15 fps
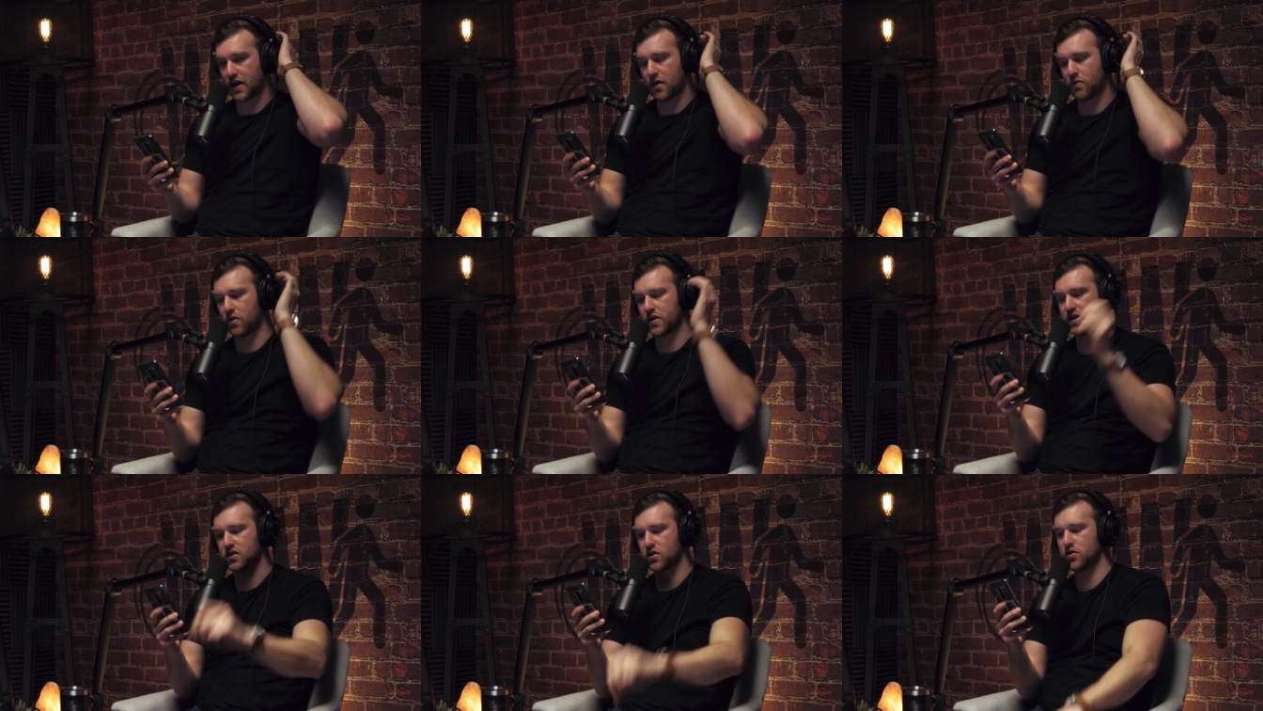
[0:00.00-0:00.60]
I
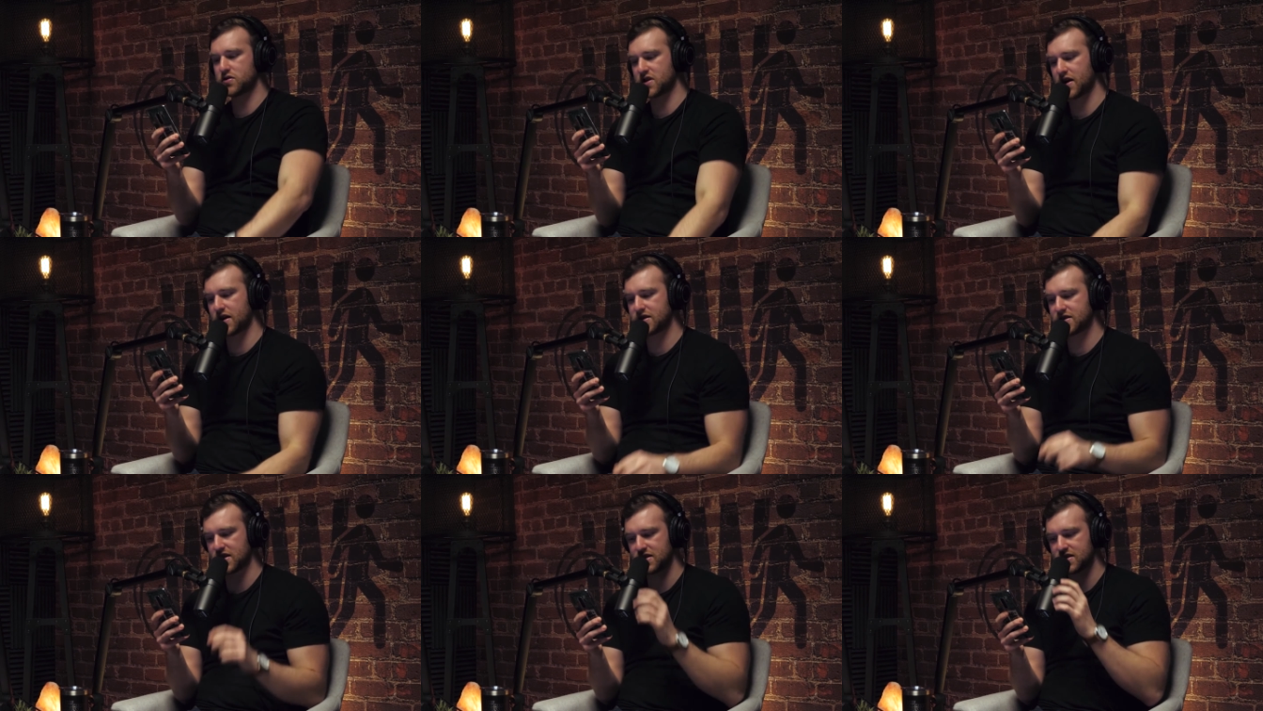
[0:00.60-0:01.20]
wanted to close on.
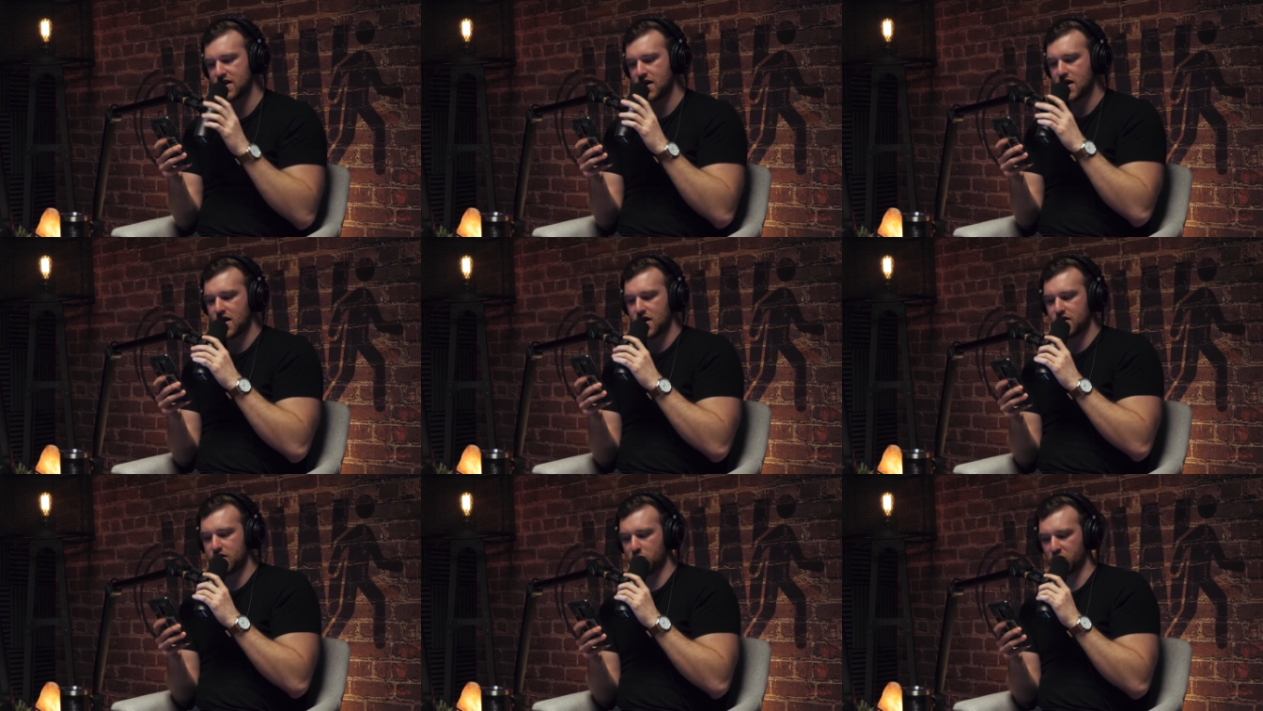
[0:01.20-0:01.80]
It says
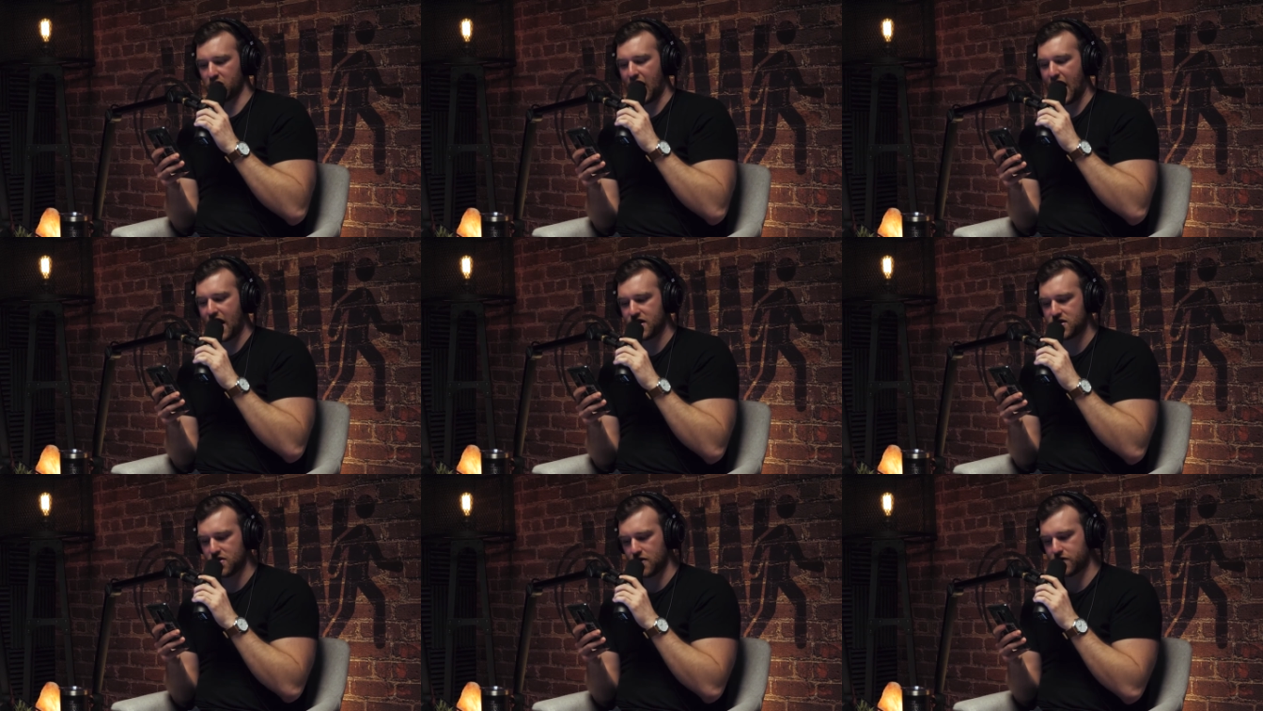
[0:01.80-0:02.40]
the
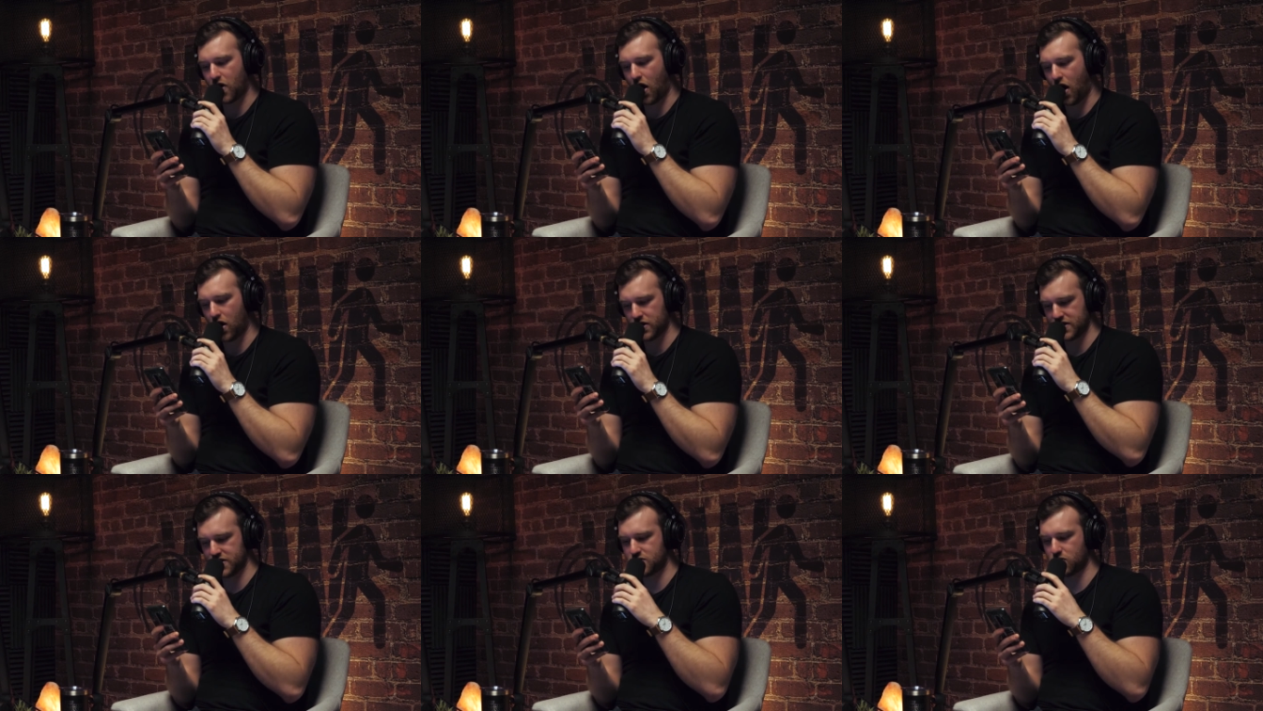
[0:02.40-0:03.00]
brand of
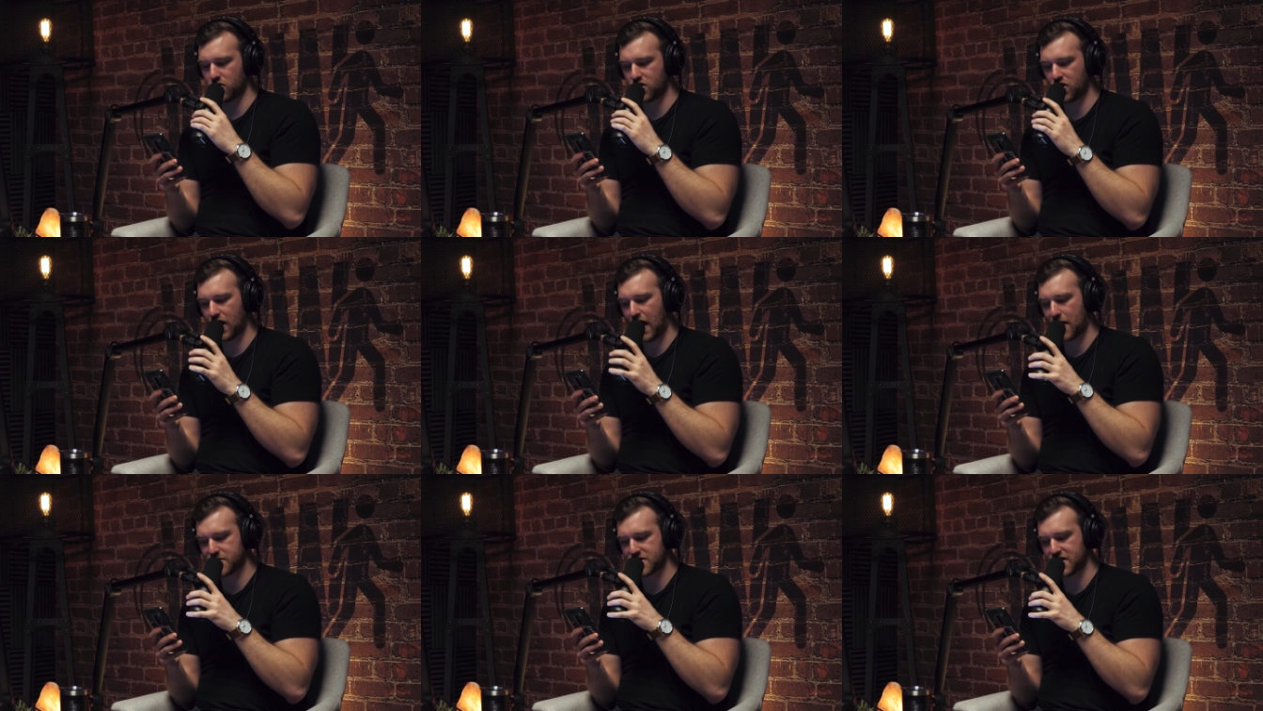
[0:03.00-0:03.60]
college will
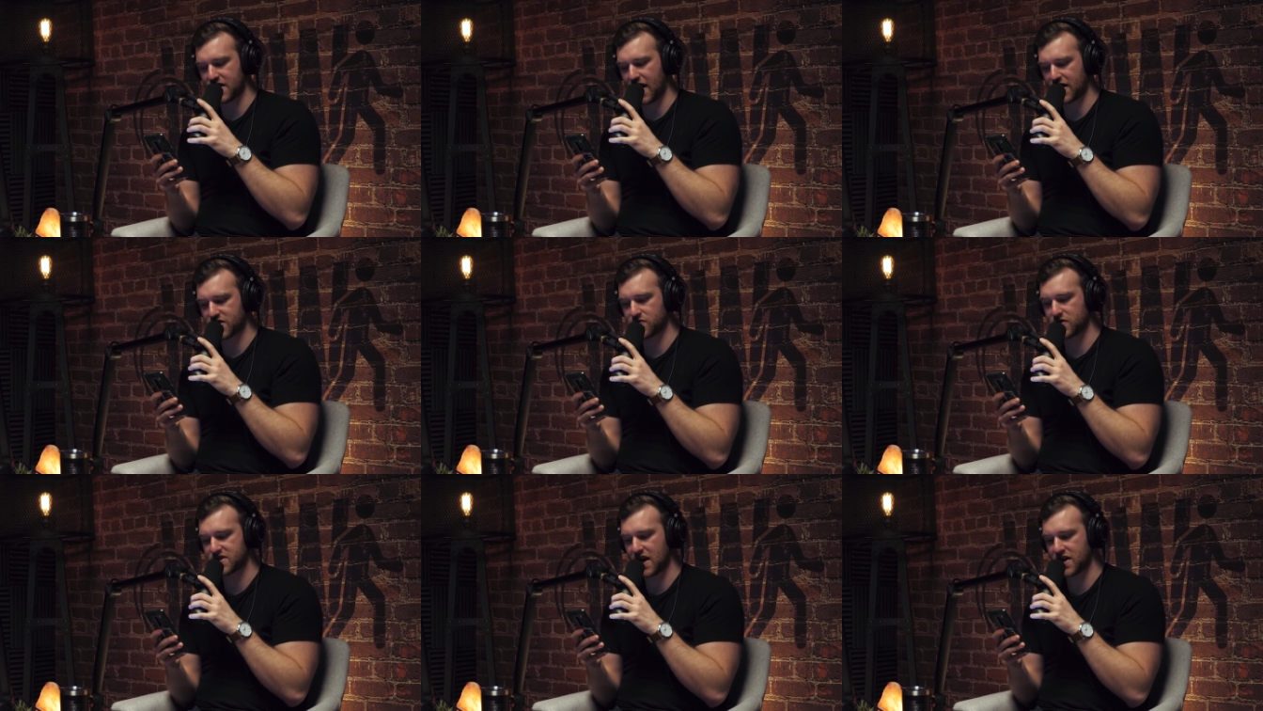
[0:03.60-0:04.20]
collapse in the
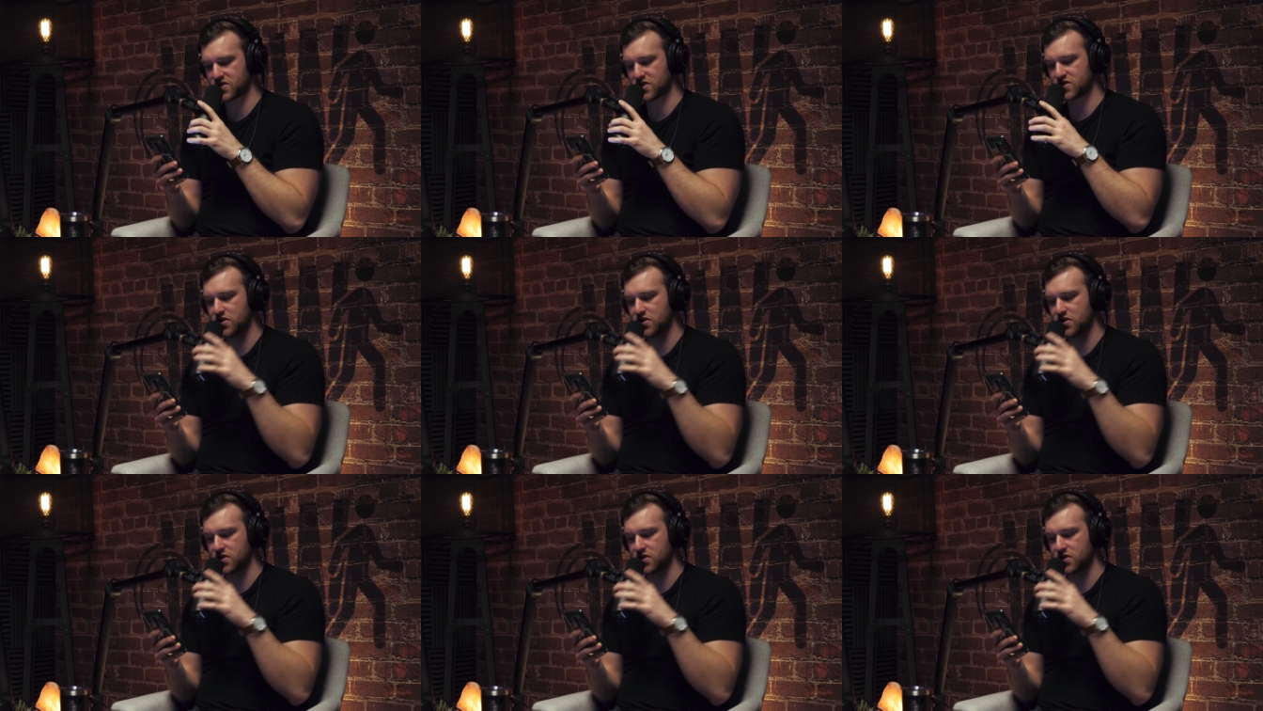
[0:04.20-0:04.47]
next recession.